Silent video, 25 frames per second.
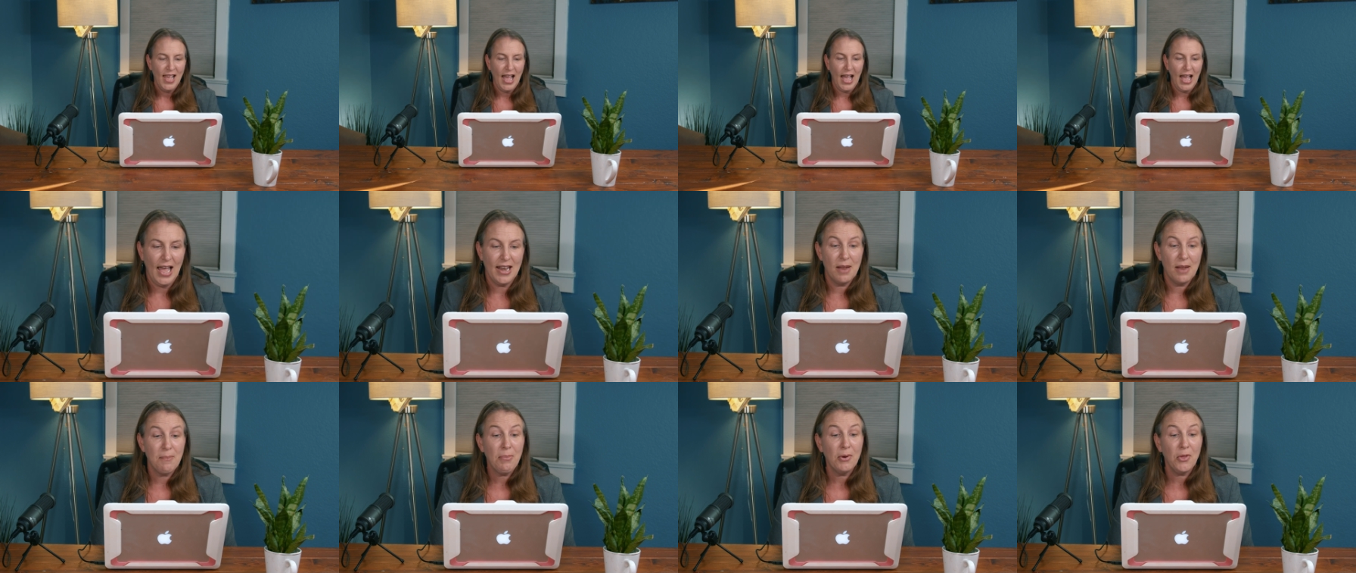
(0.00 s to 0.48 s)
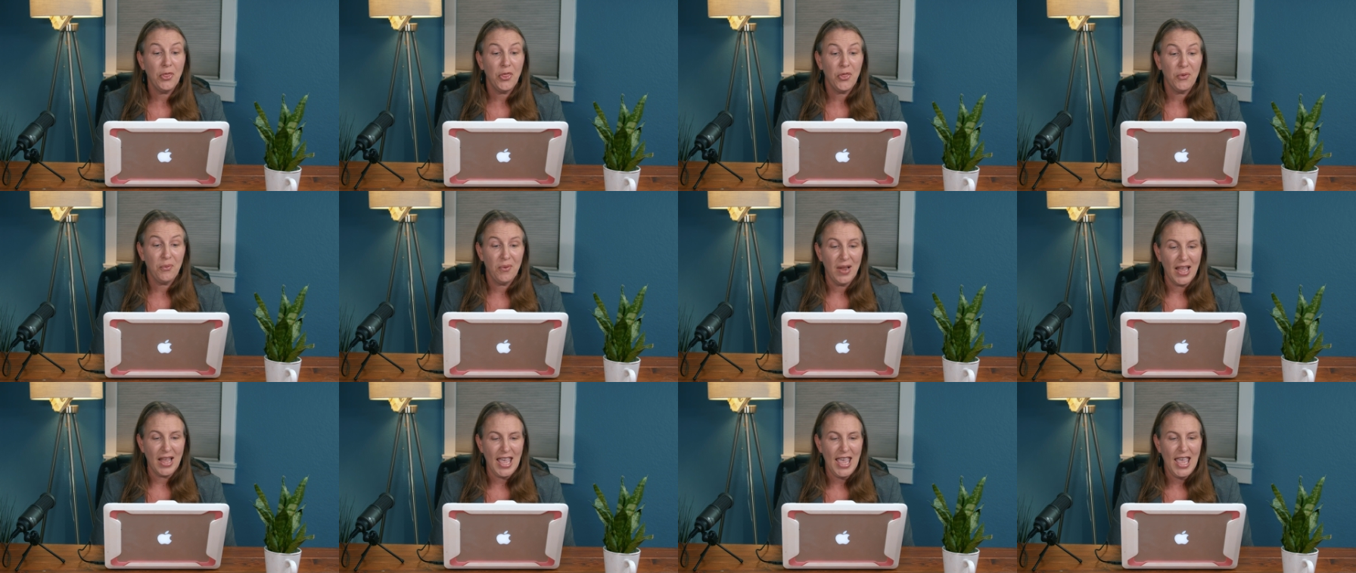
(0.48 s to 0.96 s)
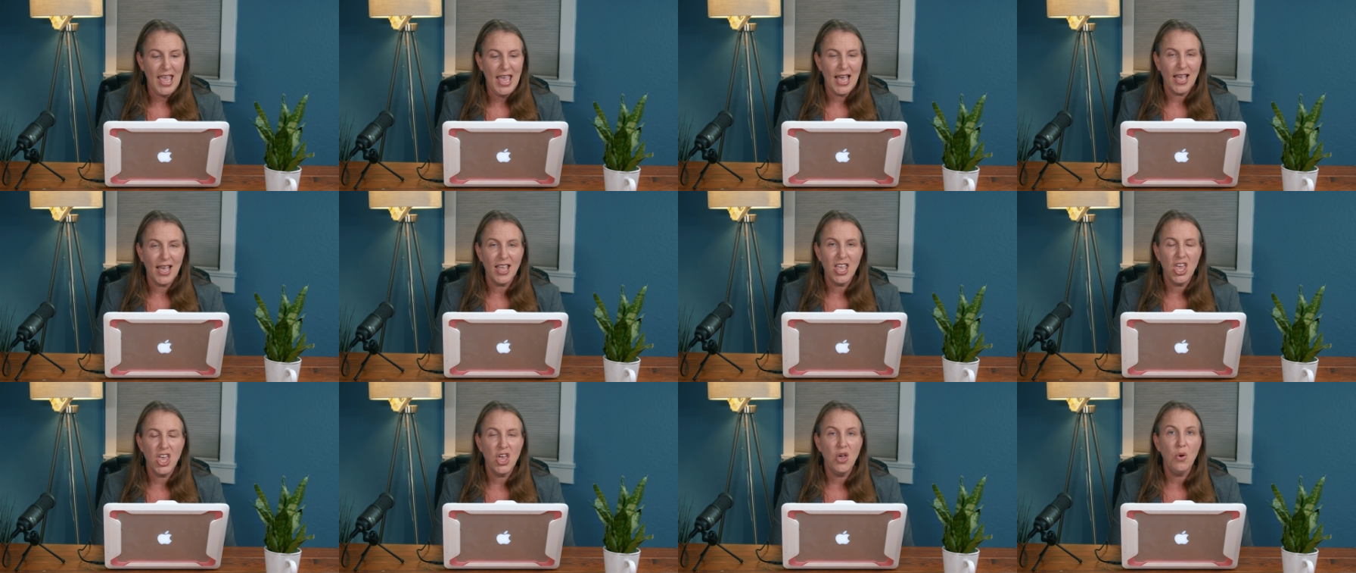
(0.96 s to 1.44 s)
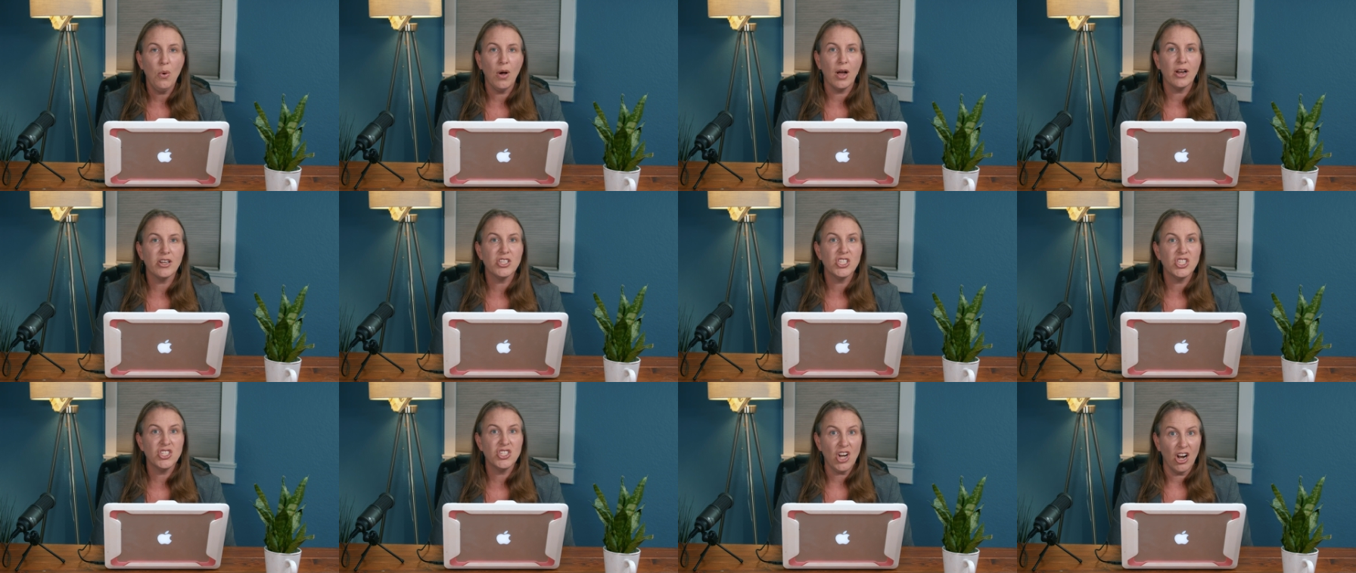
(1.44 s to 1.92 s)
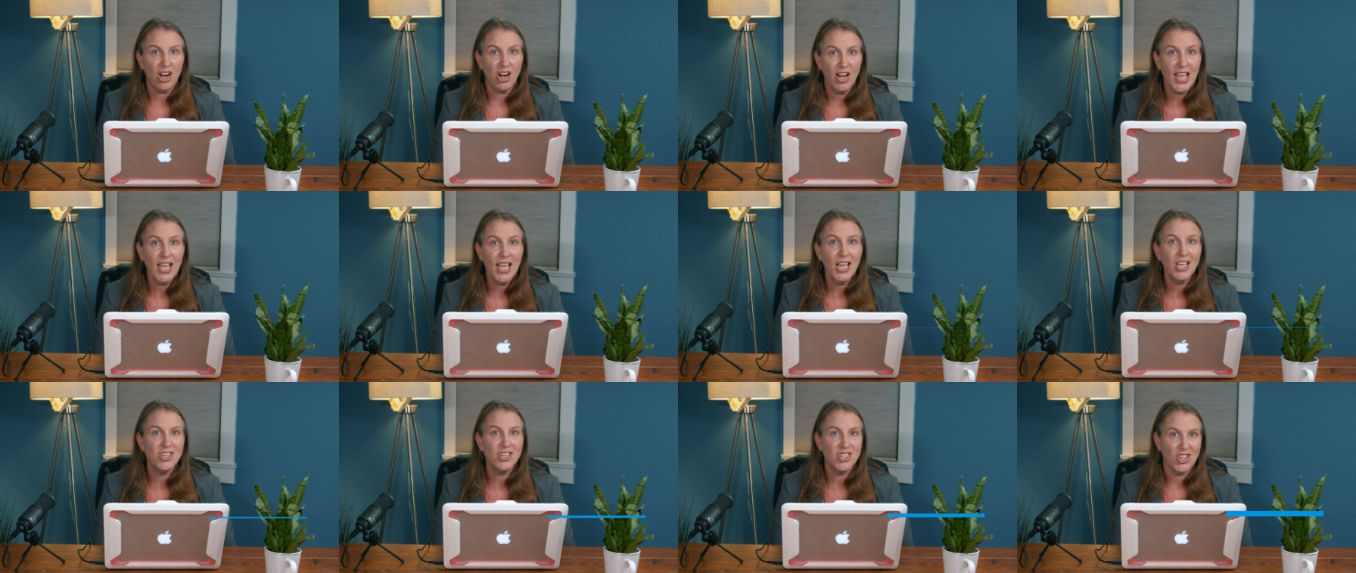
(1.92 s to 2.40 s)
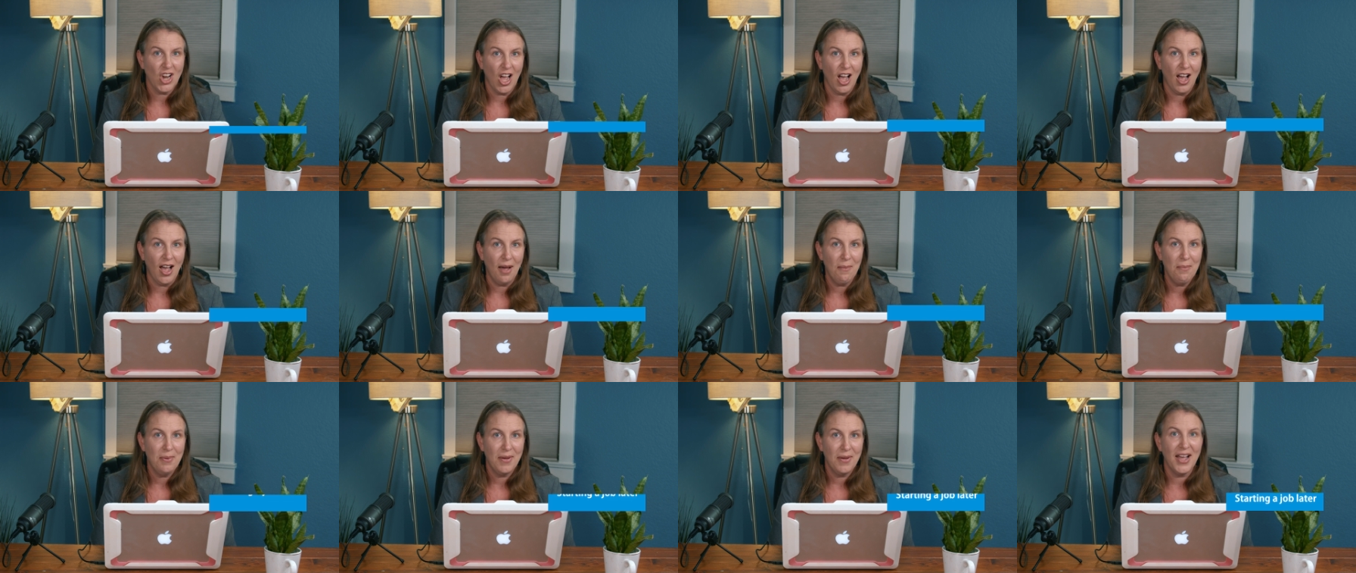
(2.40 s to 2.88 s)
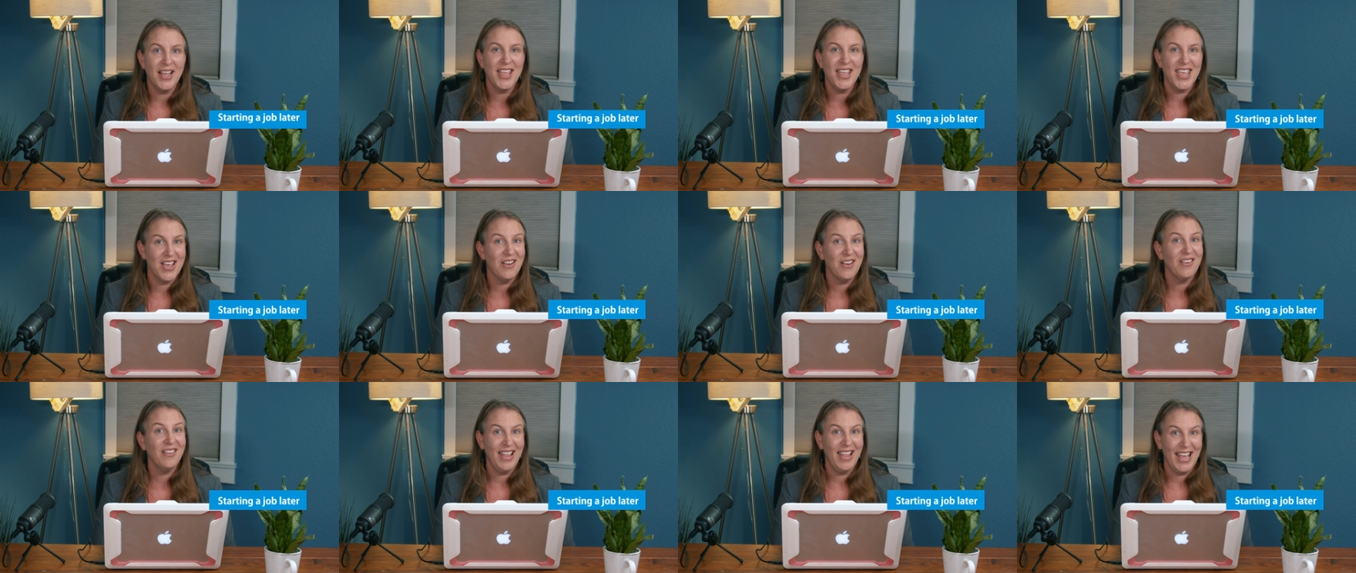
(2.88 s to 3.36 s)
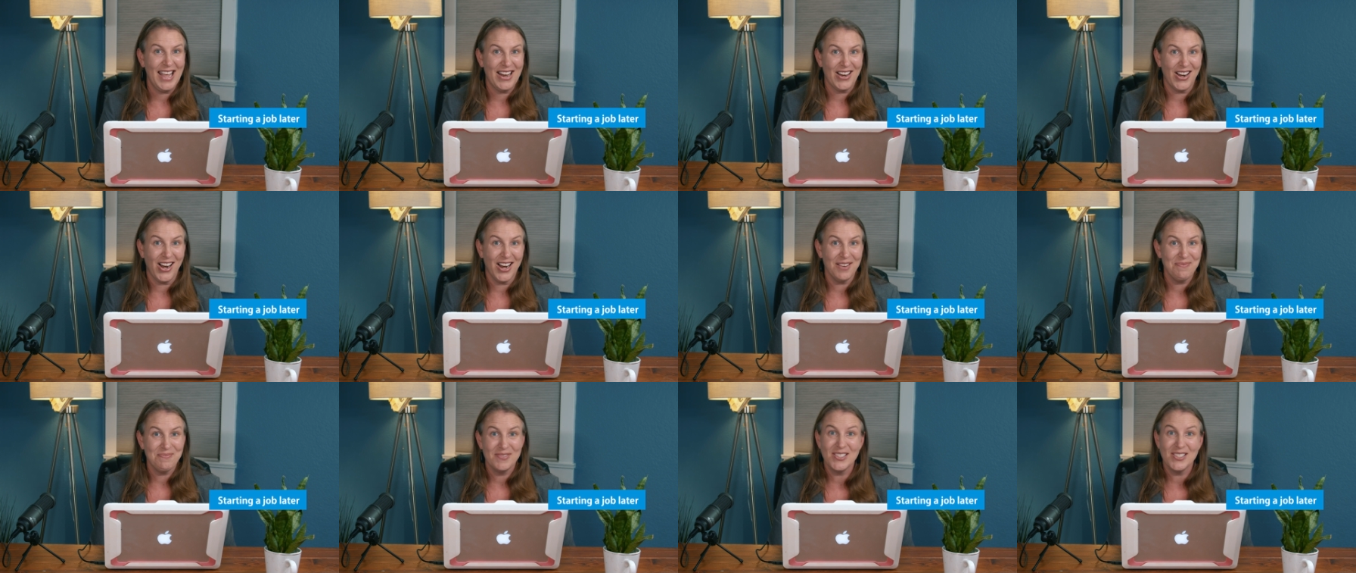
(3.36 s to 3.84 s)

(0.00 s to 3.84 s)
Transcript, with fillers: Uh, number three, you are starting a job a year later.